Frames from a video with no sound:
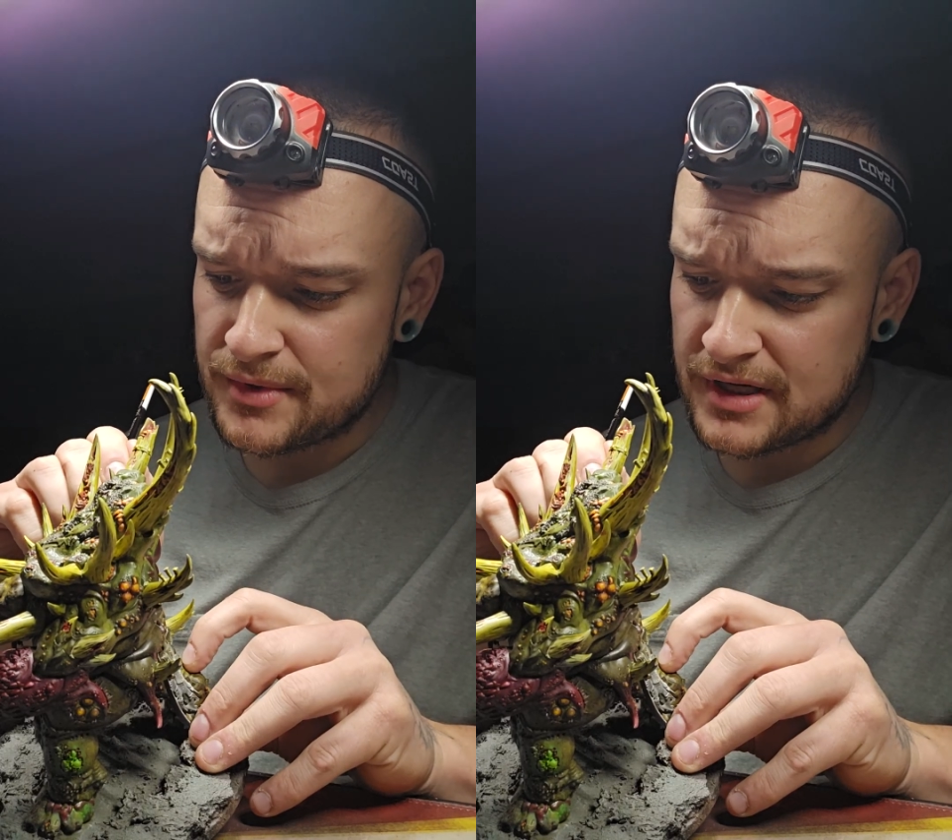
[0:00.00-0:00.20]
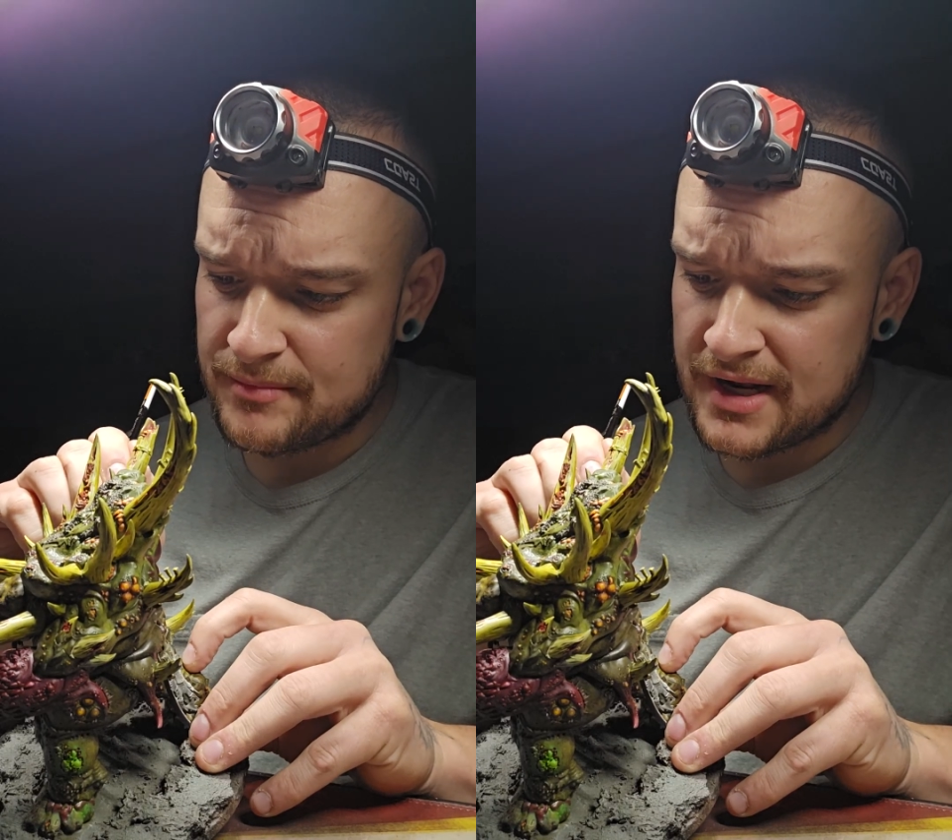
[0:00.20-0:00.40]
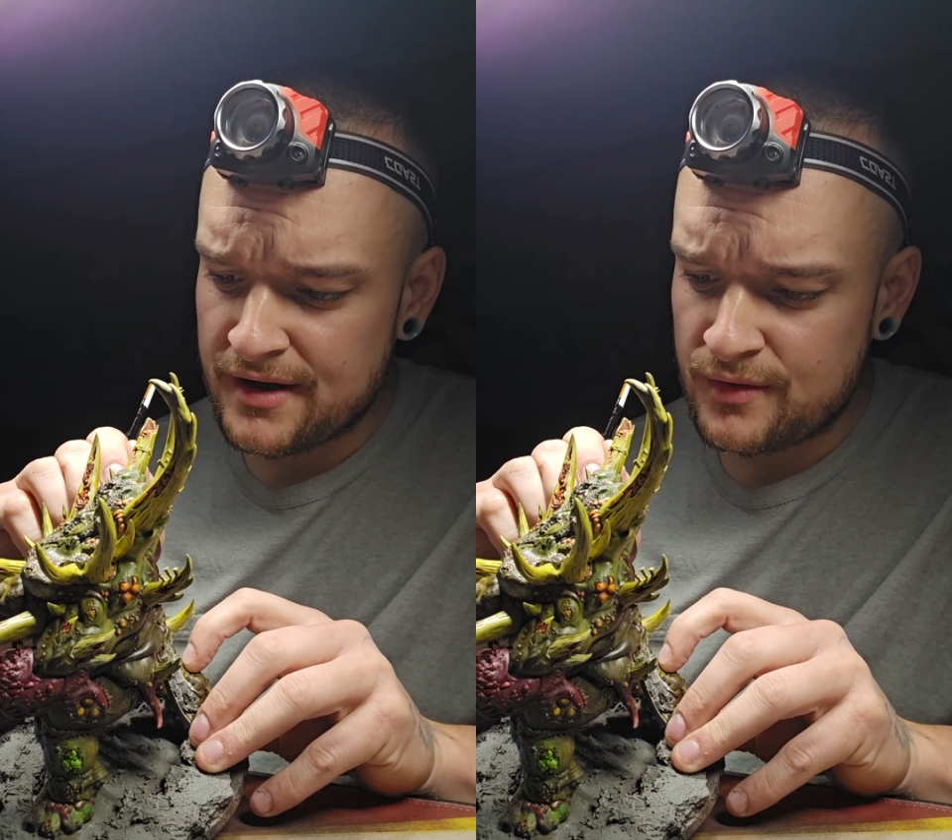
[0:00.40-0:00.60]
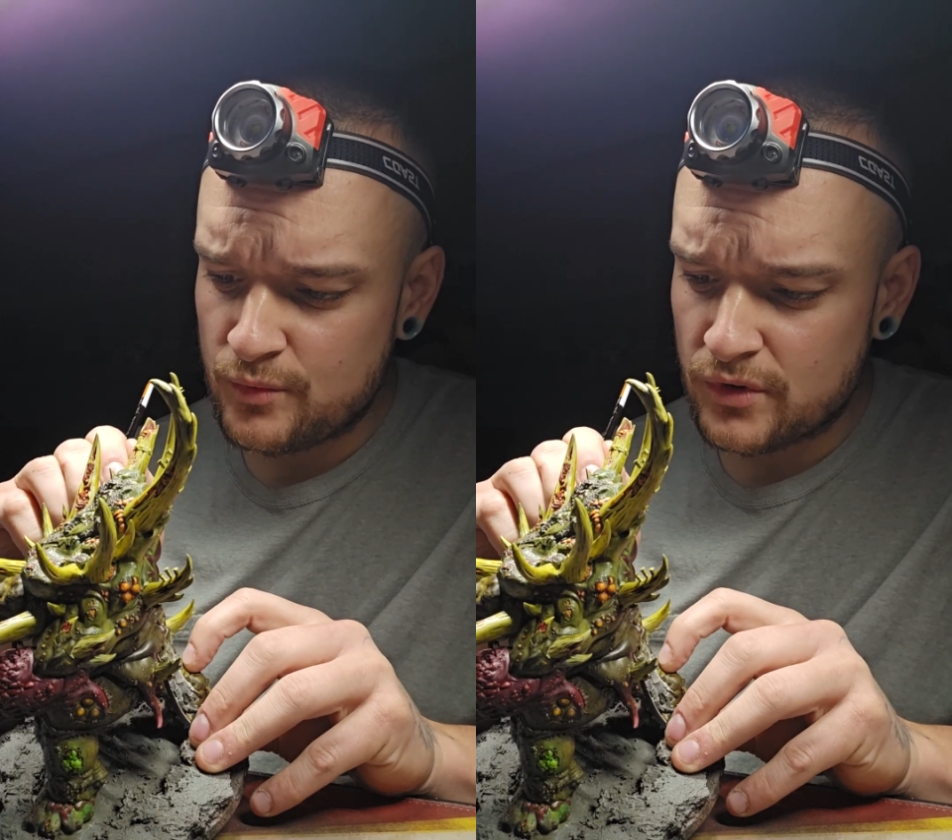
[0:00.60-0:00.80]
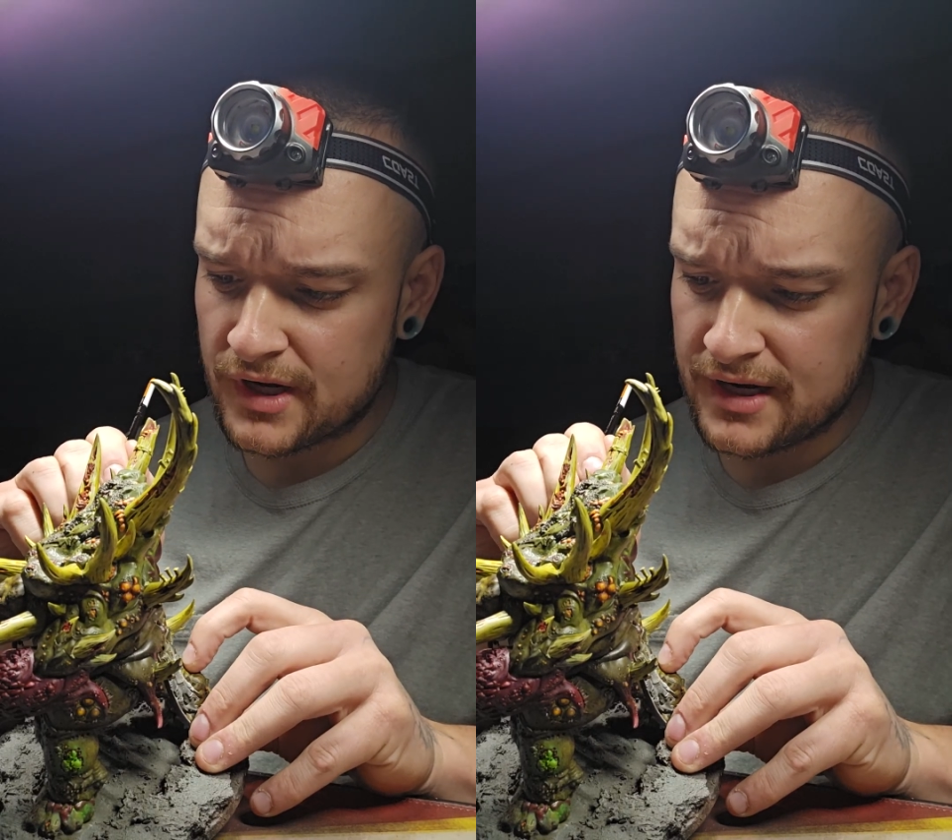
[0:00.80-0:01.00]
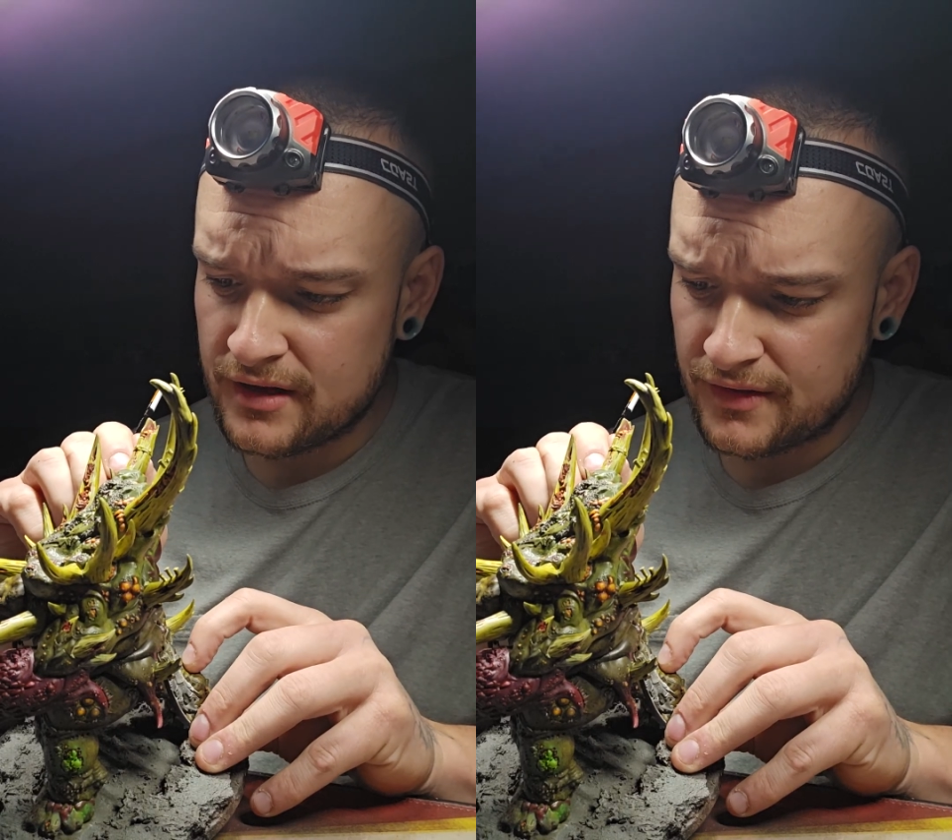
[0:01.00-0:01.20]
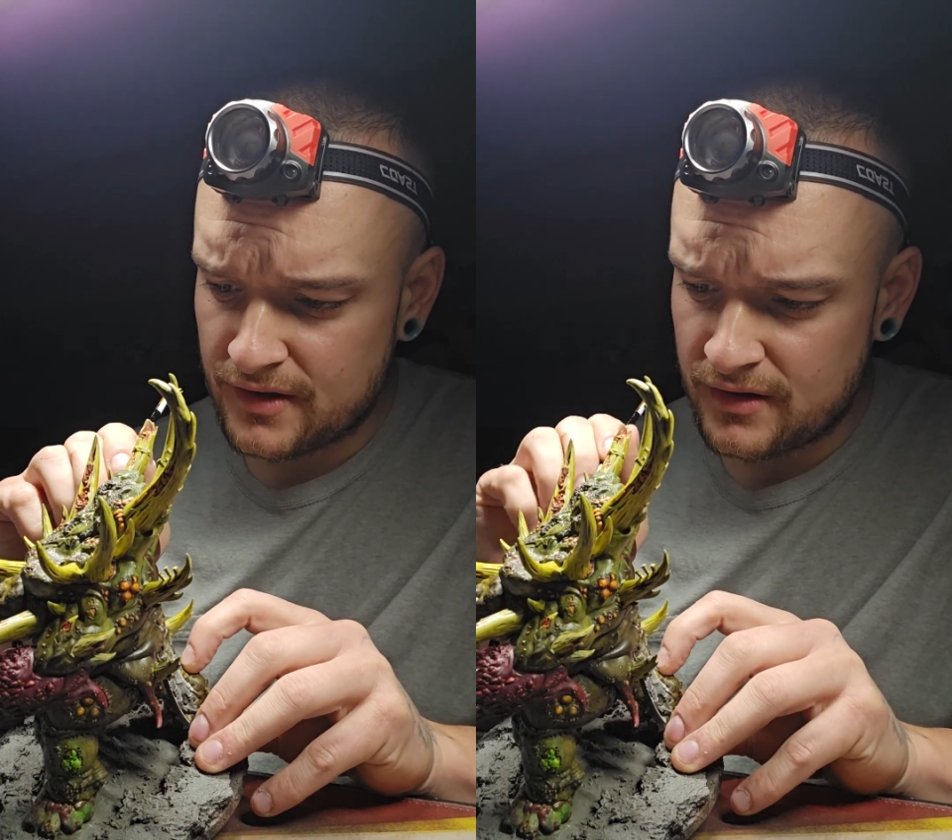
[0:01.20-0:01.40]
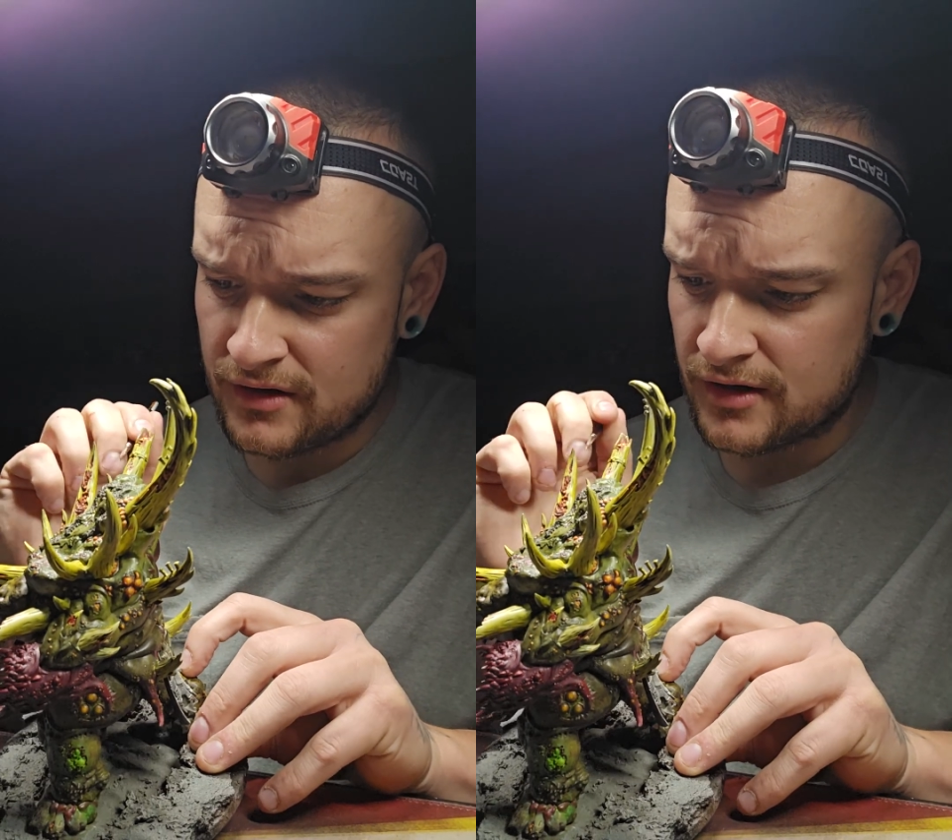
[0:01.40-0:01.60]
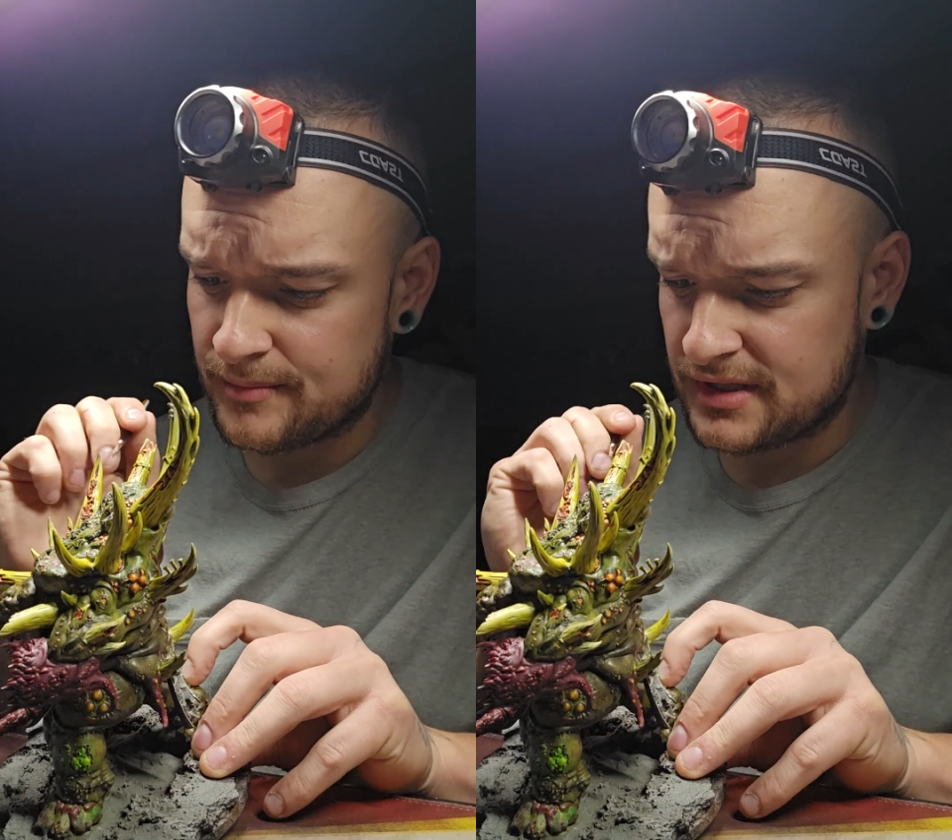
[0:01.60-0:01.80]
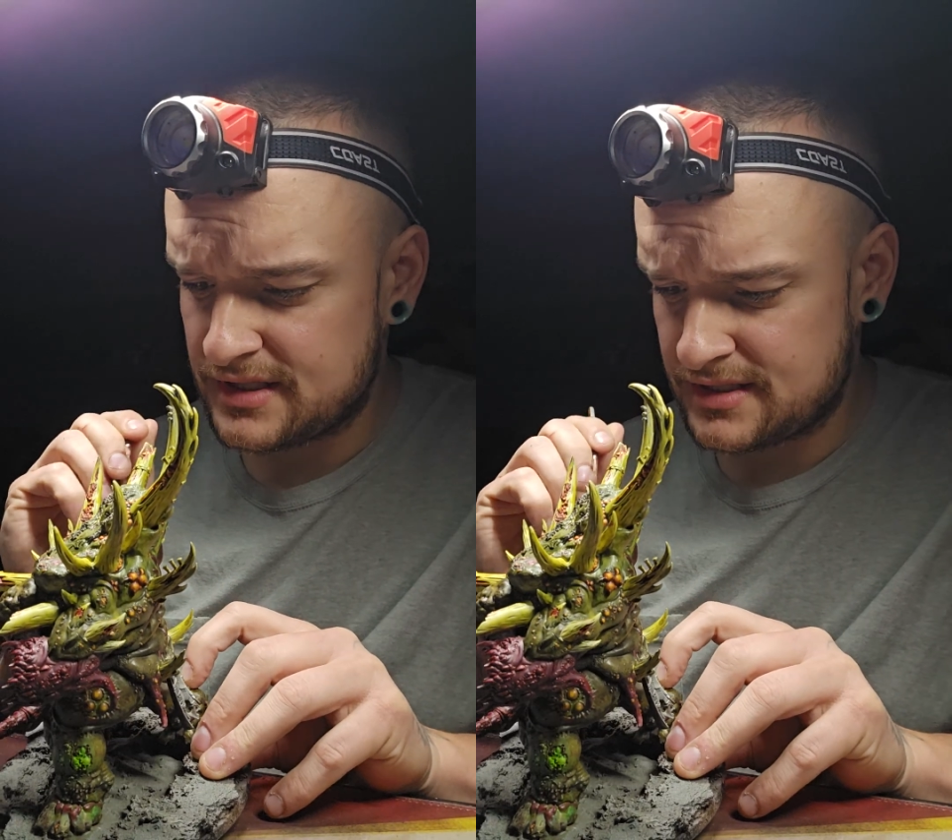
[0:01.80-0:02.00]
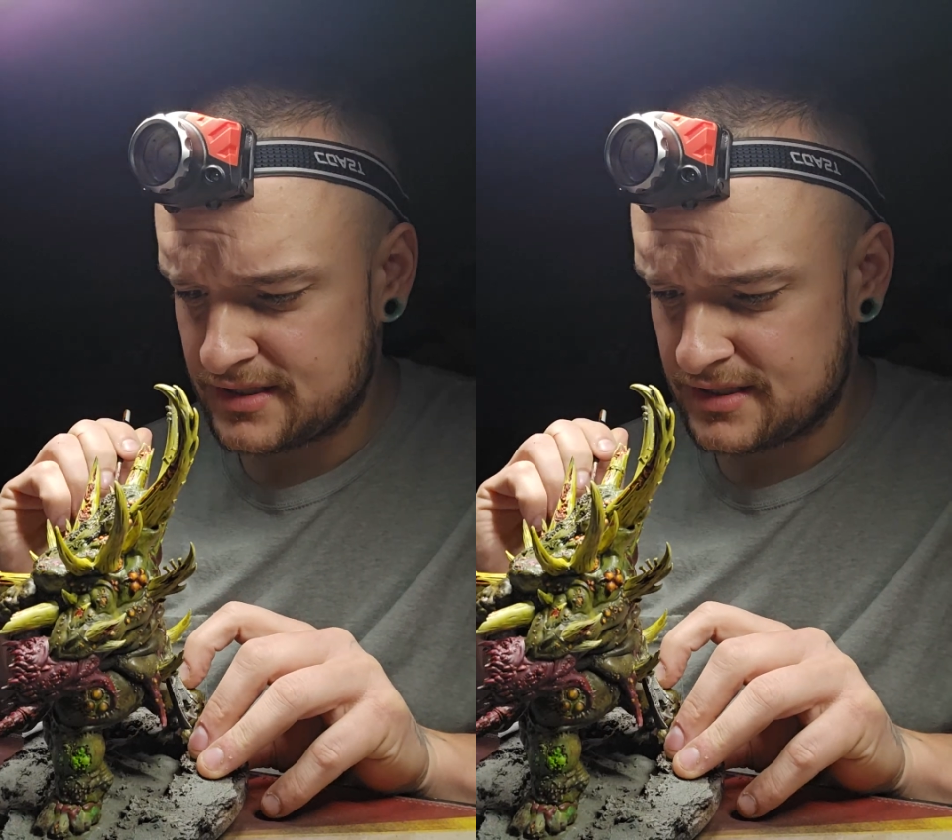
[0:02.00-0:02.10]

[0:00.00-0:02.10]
but I'm now working on the arm